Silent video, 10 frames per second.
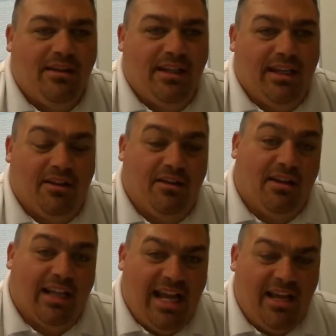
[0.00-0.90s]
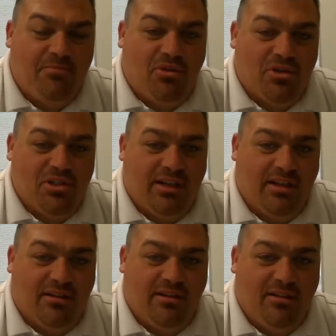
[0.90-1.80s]
The lab portion
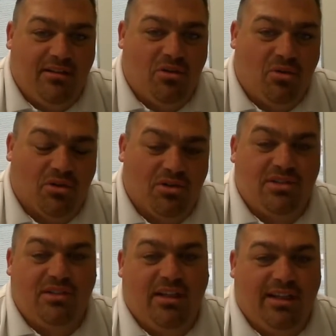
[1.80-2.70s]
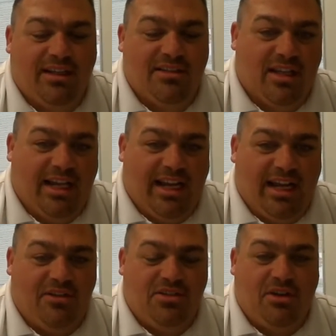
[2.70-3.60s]
of the course is laid
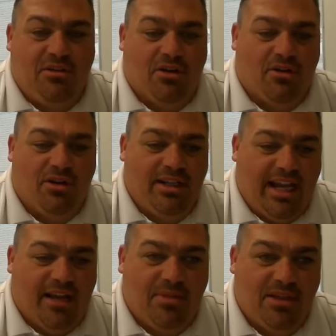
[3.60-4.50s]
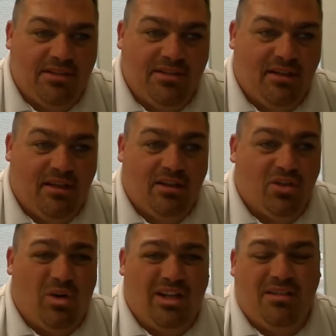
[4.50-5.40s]
out so you're on campus
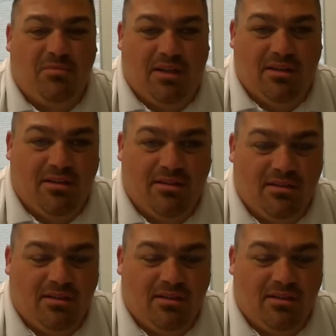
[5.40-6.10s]
twice a month